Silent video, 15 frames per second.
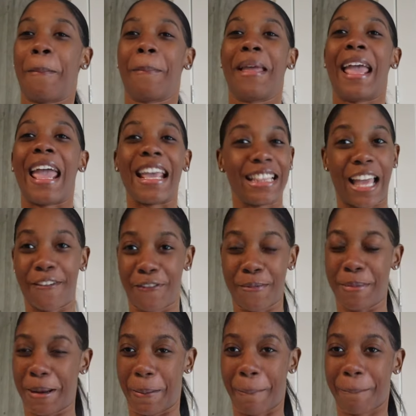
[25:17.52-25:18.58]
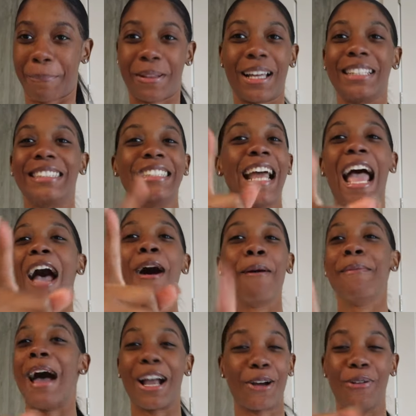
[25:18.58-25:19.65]
Hate that for me. Cause now I'm
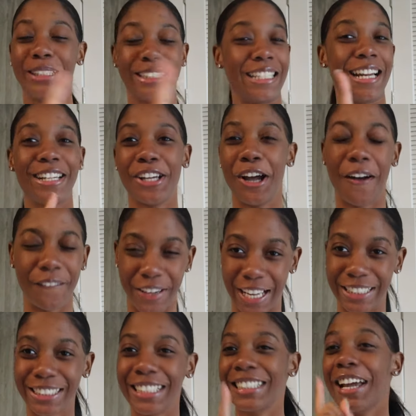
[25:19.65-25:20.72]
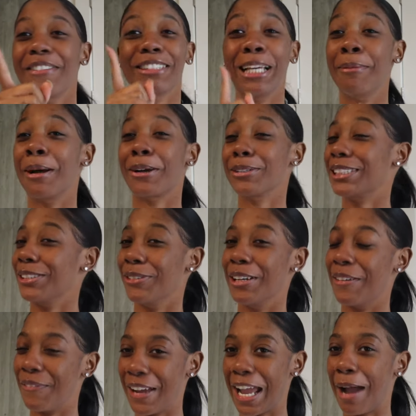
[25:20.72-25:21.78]
not going to none of y'all events. Cause every time I go to an
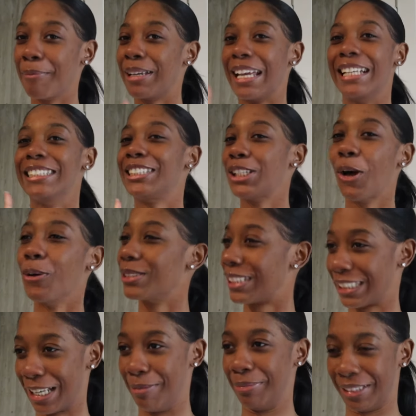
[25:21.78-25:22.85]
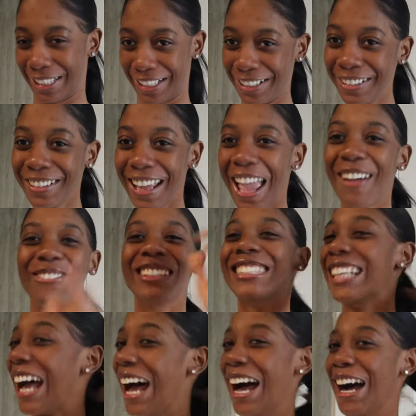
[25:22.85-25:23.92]
event, I'm getting sold something.
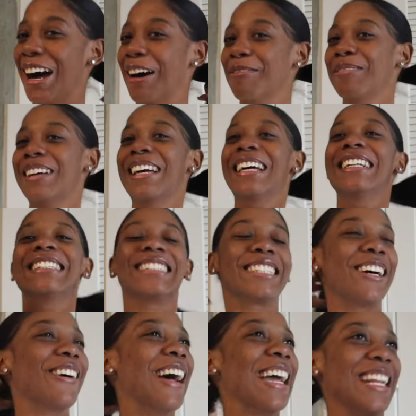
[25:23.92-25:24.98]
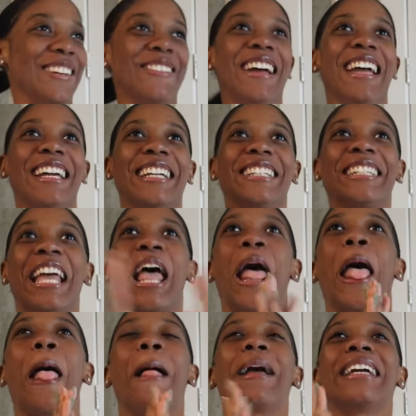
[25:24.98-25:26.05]
Every time. So anyway,
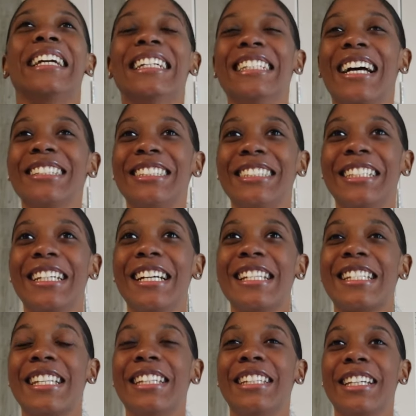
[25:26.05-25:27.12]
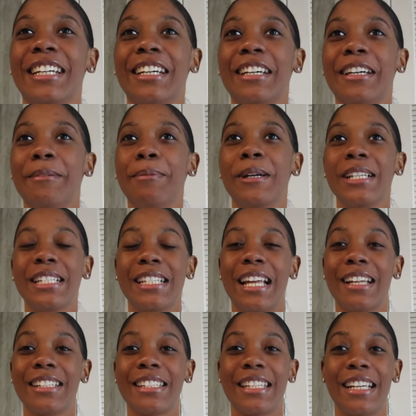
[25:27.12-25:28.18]
get downstairs. The person
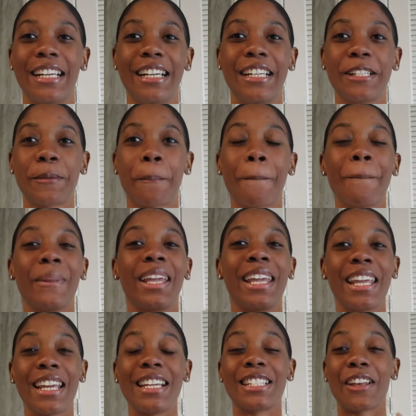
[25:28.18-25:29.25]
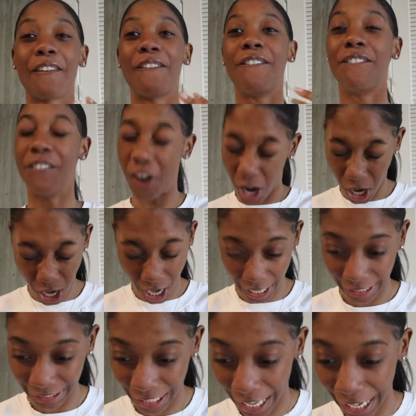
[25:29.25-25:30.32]
downstairs, he is
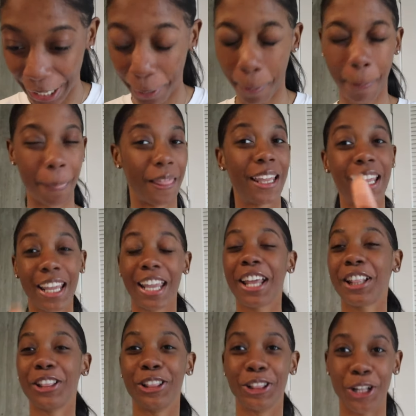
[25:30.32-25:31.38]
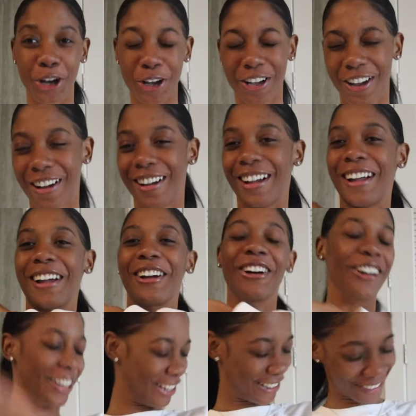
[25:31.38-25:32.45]
fine. Like he looked
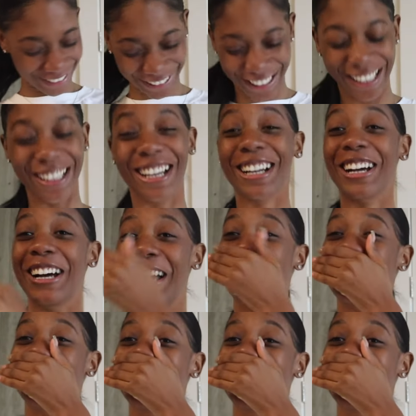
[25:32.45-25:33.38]
good. He looked good.